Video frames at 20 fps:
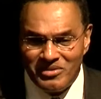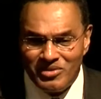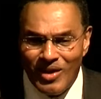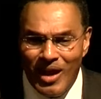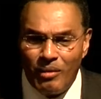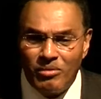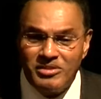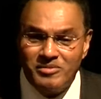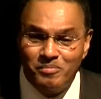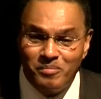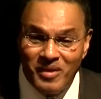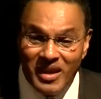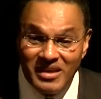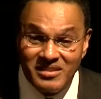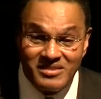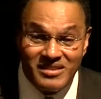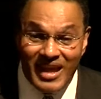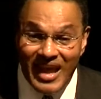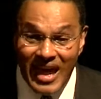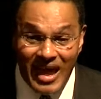So I was
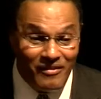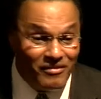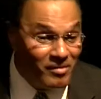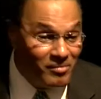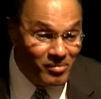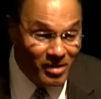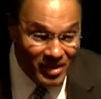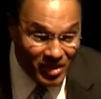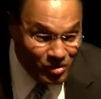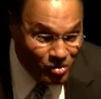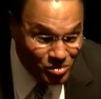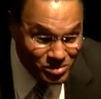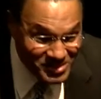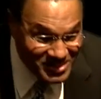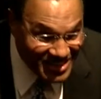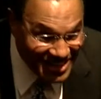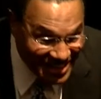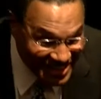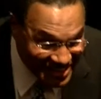blessed to have a mother who was an